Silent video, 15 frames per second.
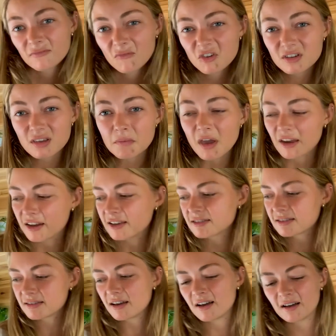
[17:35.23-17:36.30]
Just give me ideas.
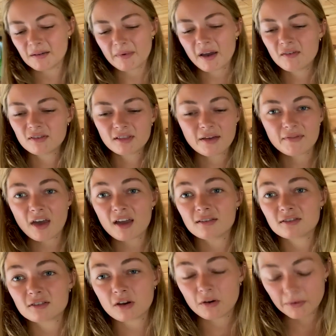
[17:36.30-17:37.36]
I would love
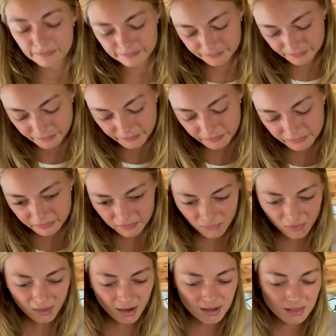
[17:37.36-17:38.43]
that. So
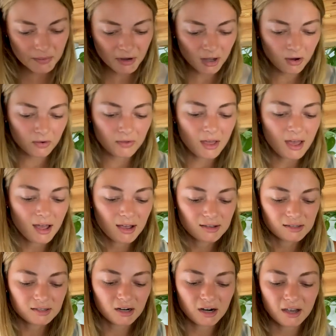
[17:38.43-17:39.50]
let me know.
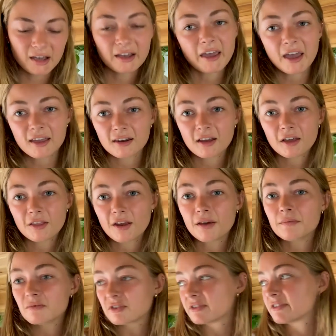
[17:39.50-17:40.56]
Sorry again that
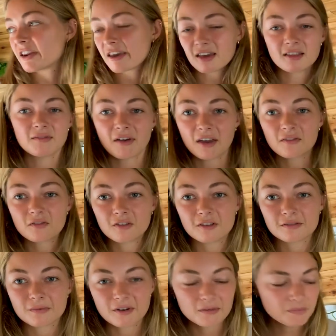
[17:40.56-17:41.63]
I'm just sitting in the van for
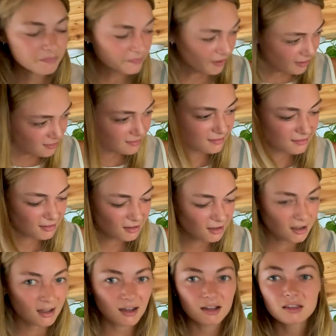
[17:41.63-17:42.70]
this one, but
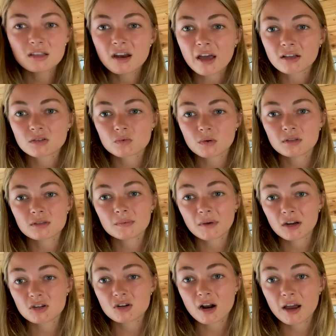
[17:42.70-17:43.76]
the next ones I'm going
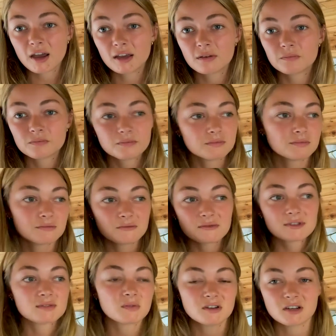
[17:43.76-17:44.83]
to try
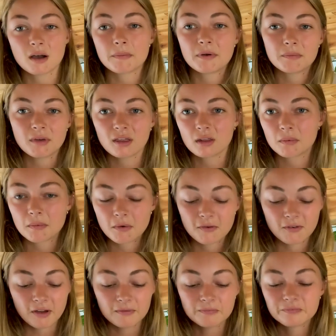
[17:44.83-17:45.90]
switch up and be a little bit more
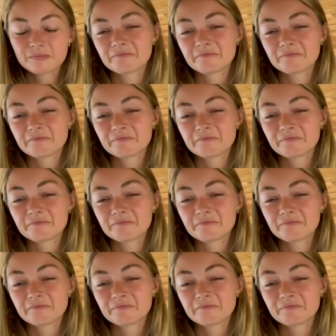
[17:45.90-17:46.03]
fun.